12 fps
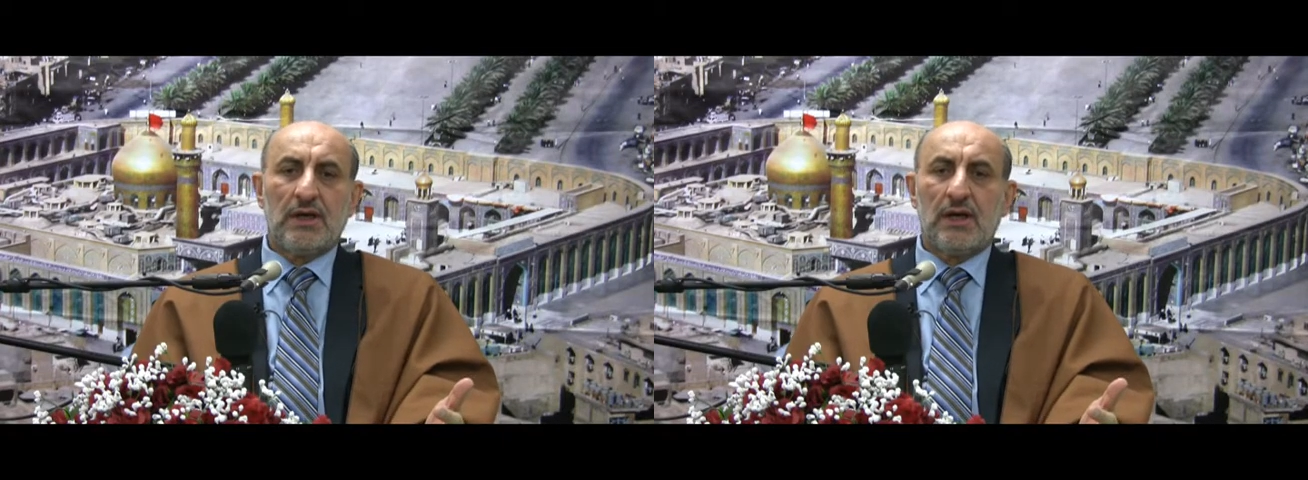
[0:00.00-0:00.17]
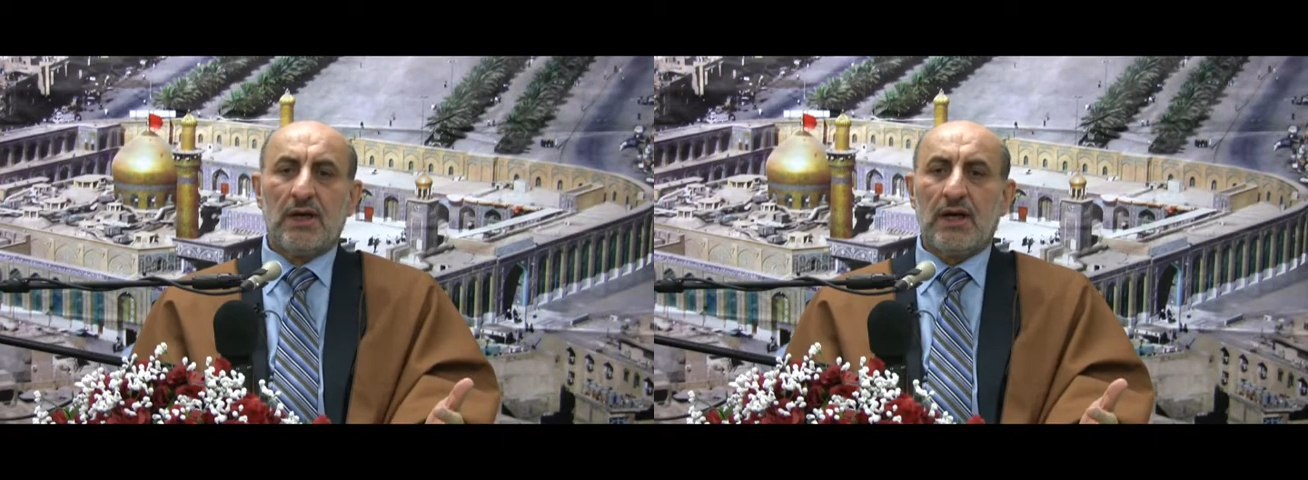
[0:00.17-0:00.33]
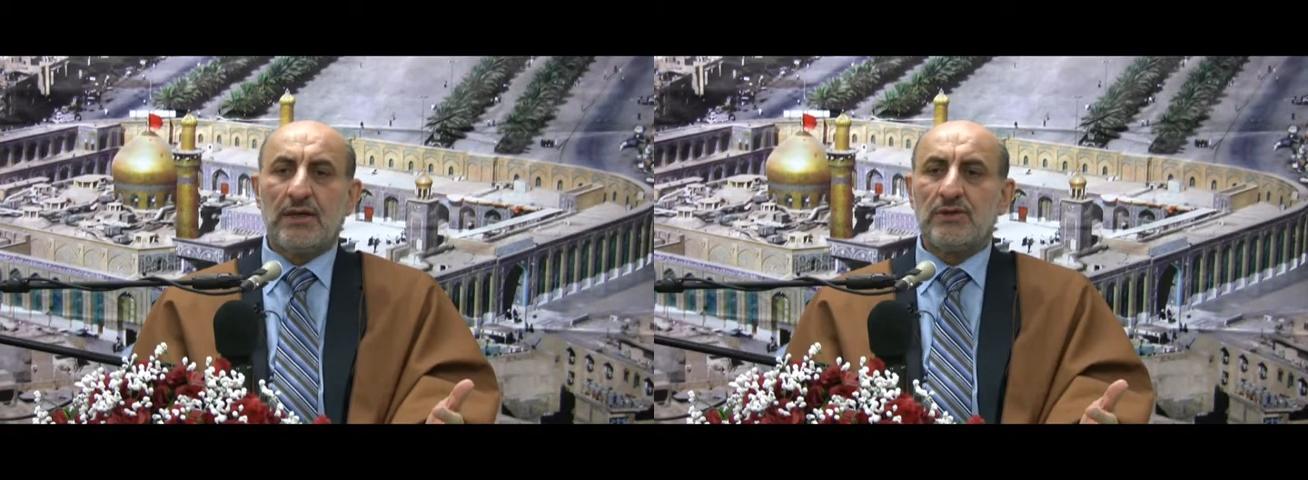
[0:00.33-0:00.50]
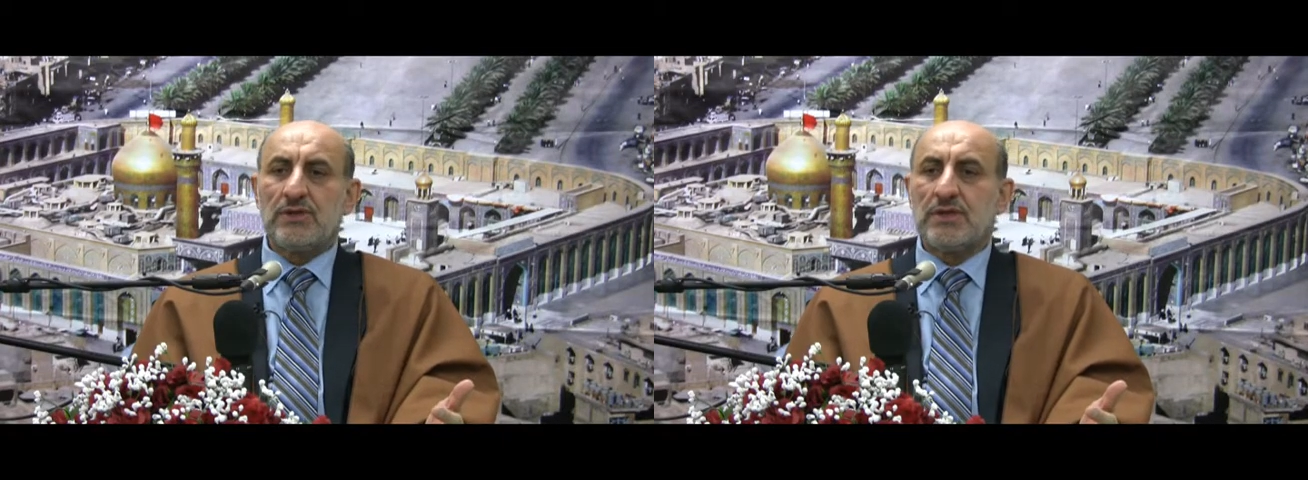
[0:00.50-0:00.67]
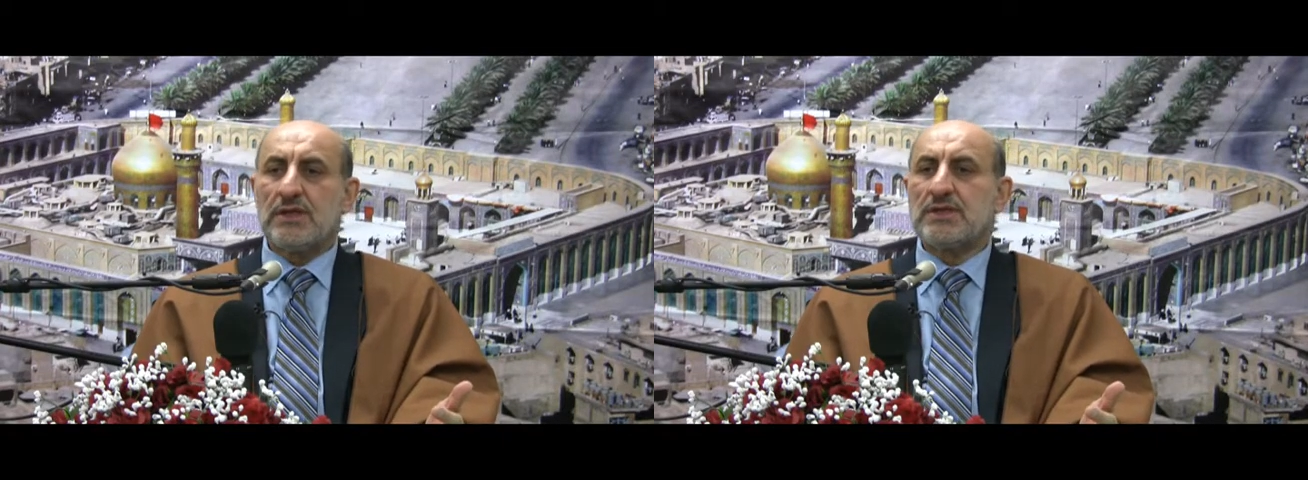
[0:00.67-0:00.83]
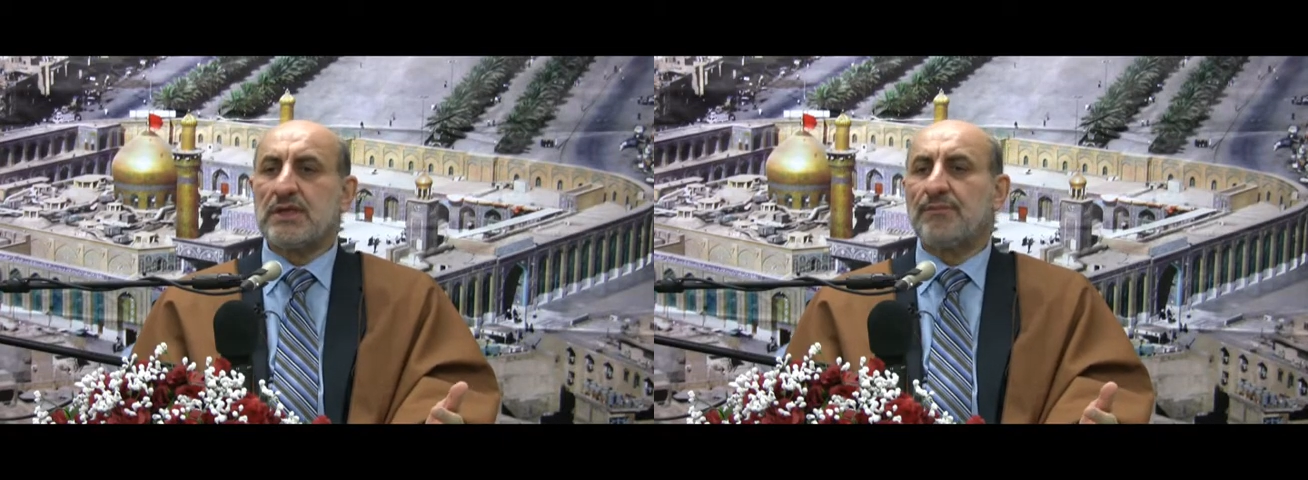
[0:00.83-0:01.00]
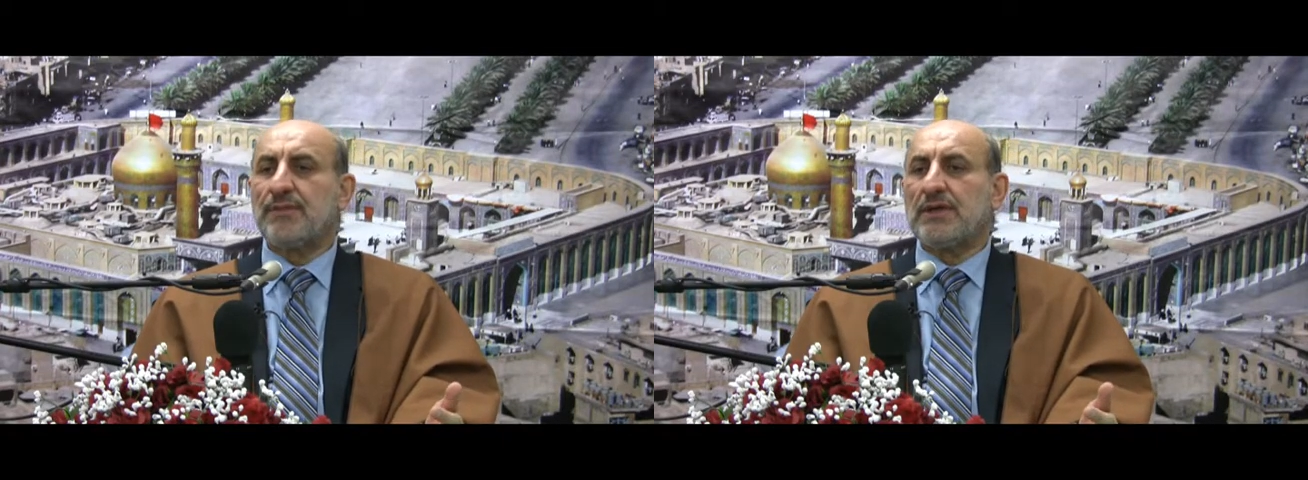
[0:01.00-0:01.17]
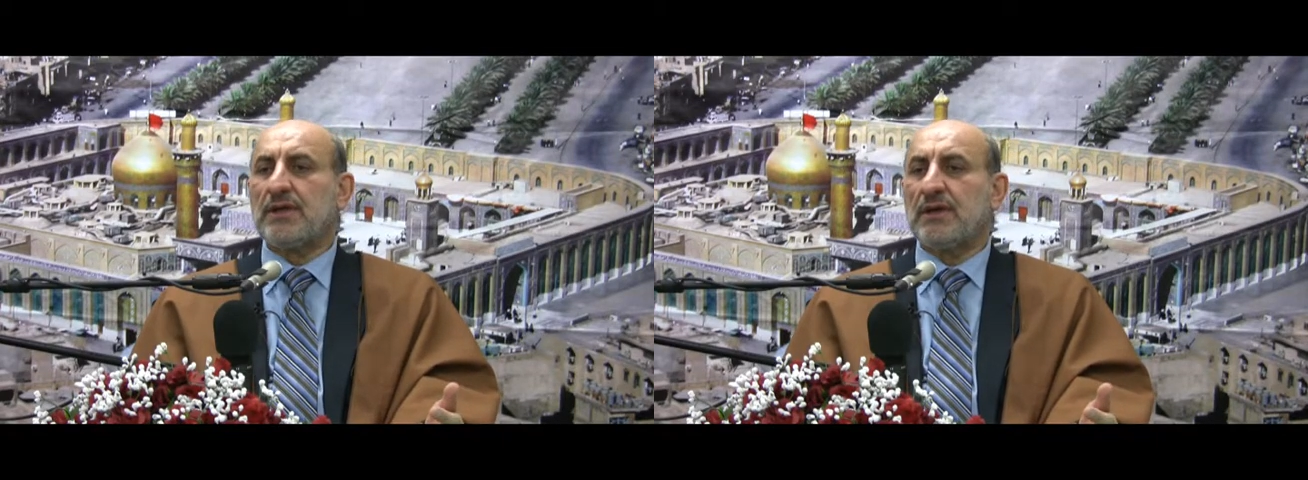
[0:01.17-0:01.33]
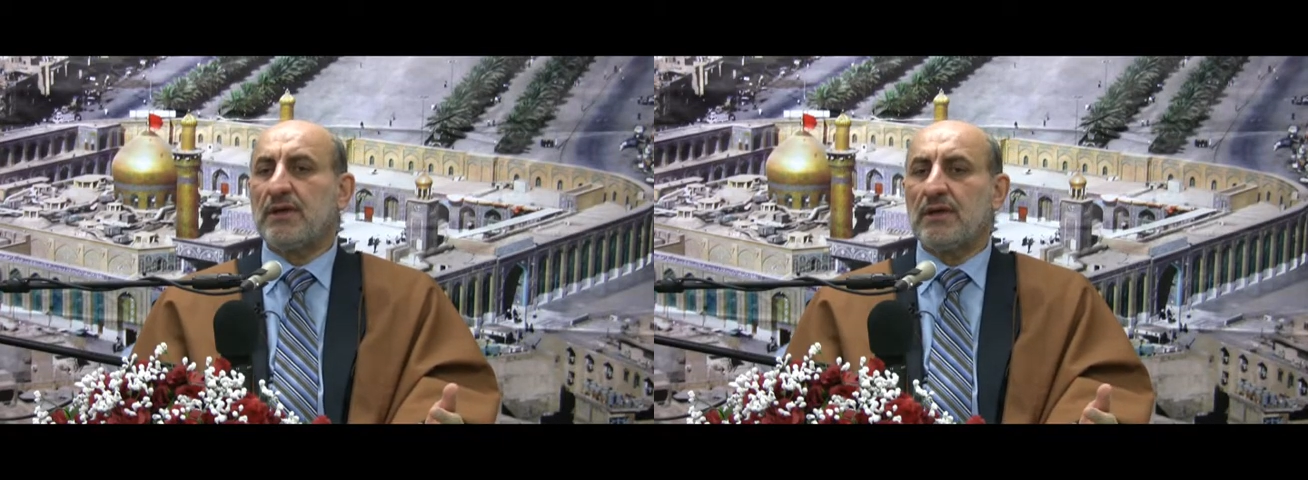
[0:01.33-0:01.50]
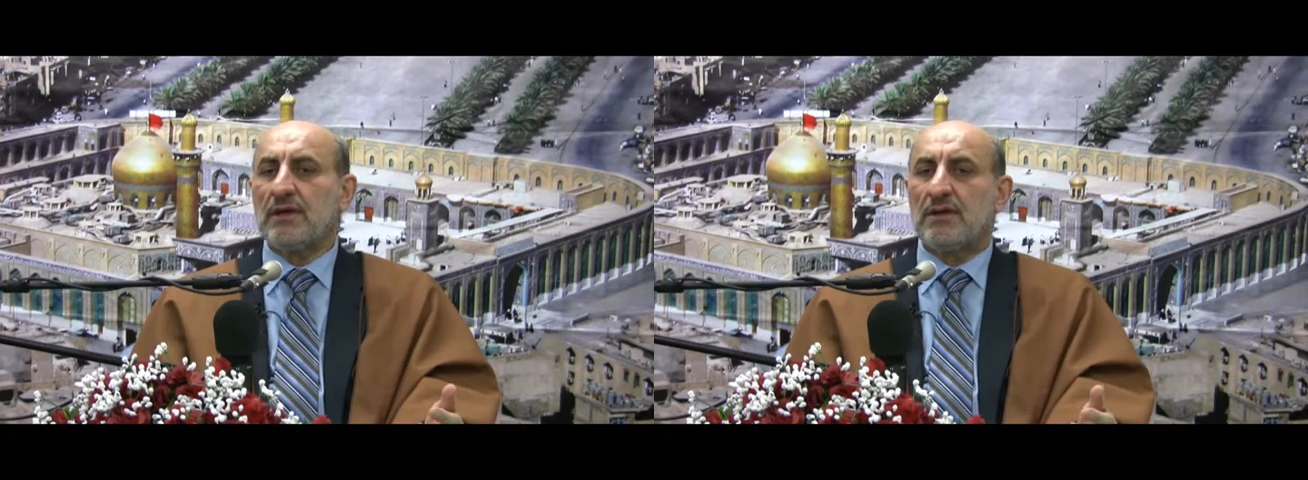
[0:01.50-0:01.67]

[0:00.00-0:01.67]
and you see somebody